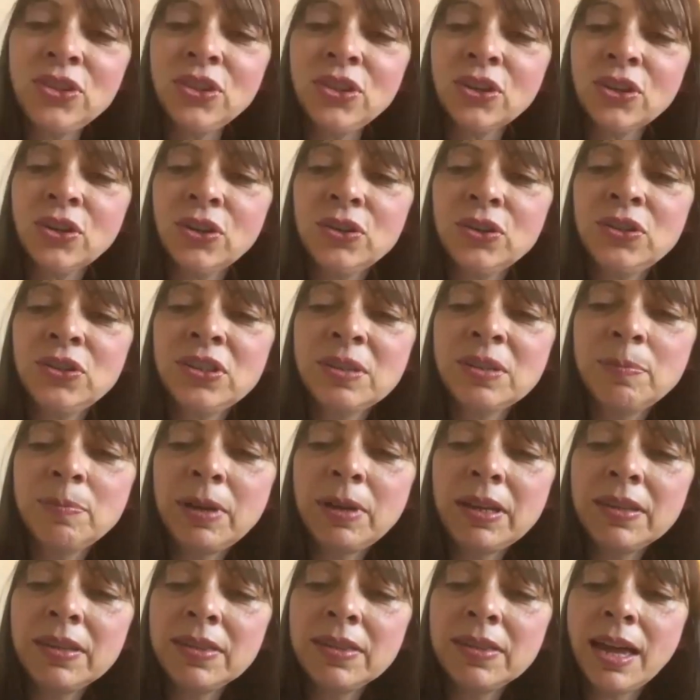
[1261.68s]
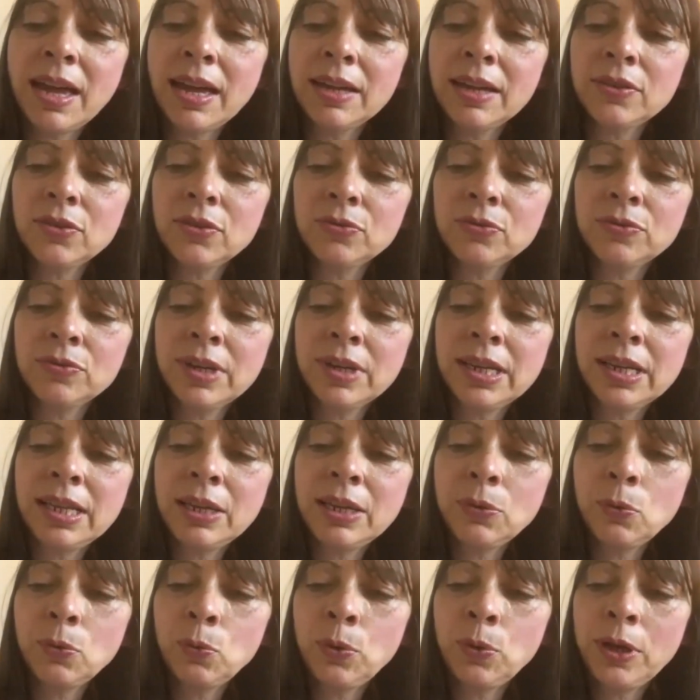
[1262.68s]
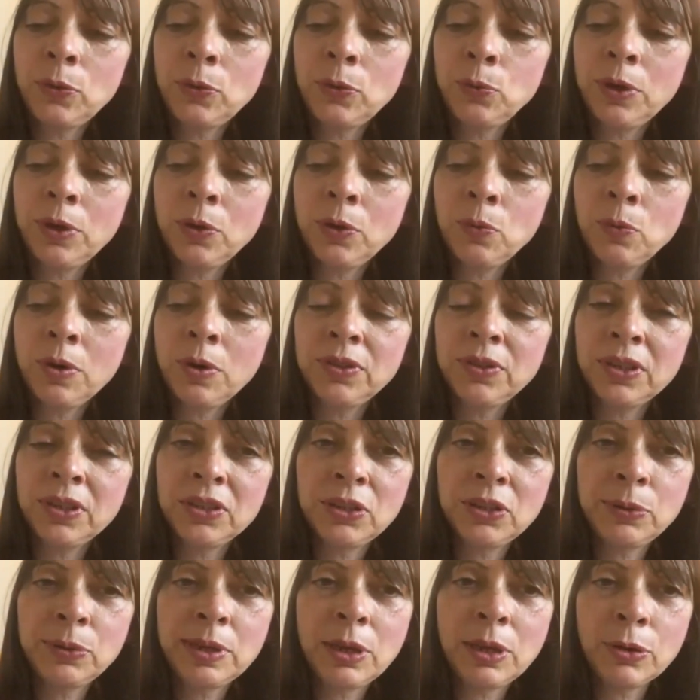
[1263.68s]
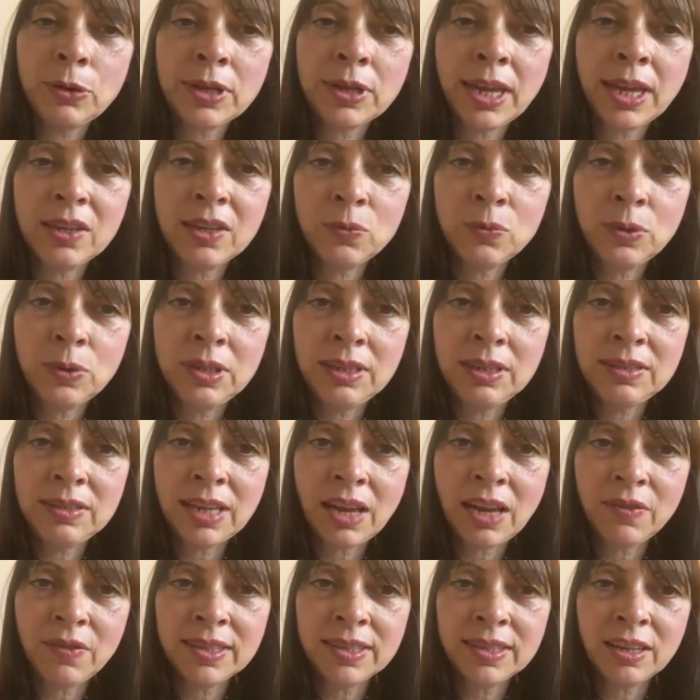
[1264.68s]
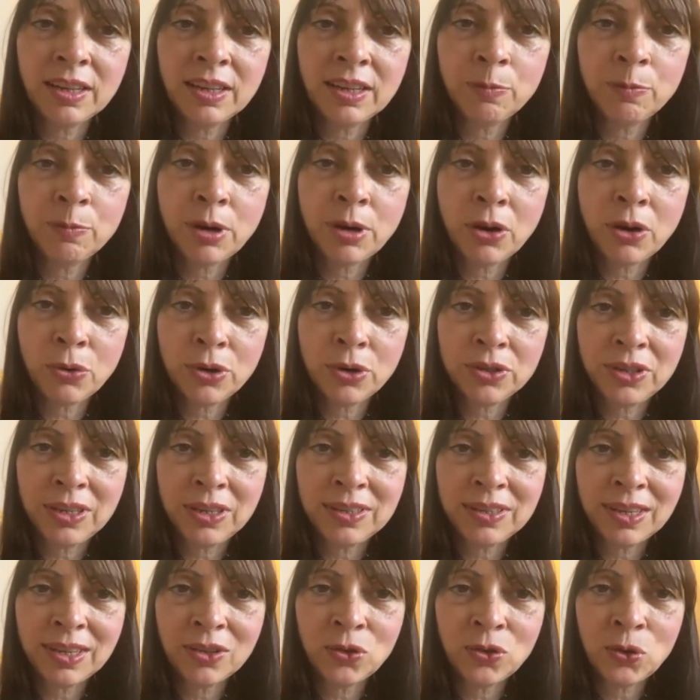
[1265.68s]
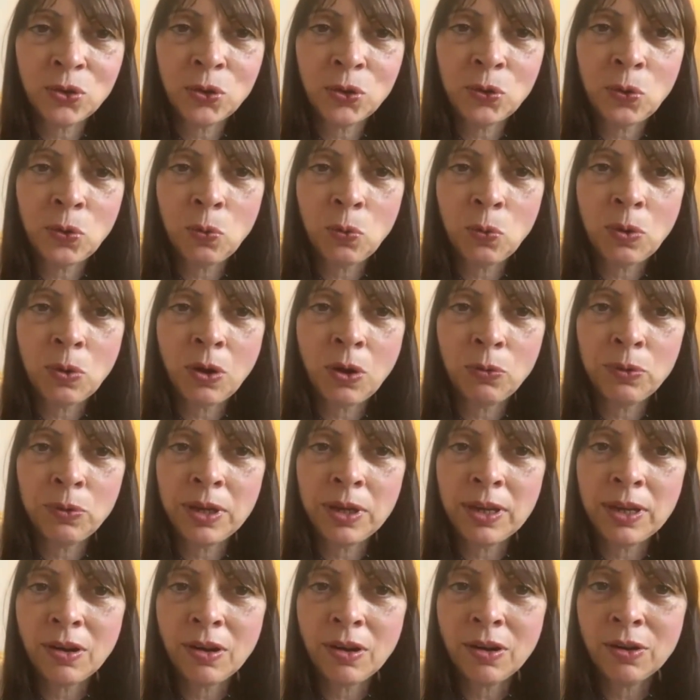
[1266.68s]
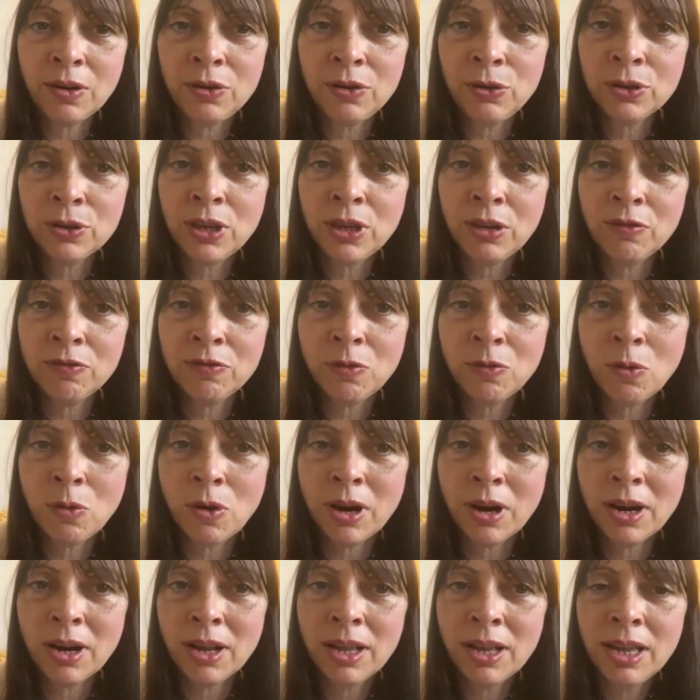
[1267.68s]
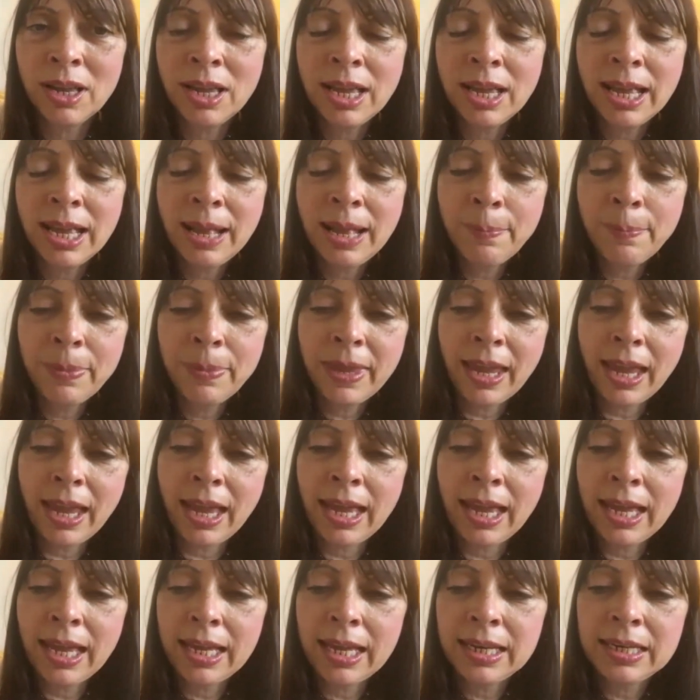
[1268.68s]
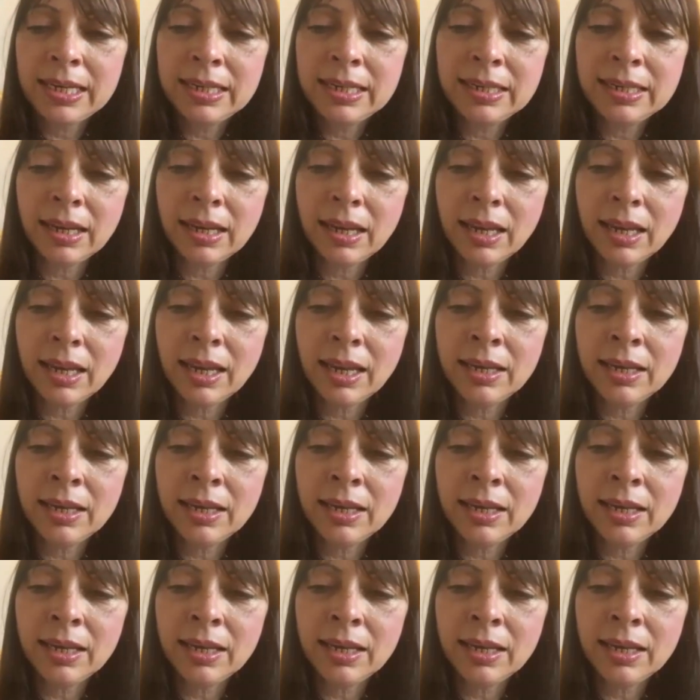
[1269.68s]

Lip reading: just occurs to me that really when we're wanting to relocate, we need to have a set of priorities as to what we are looking for. And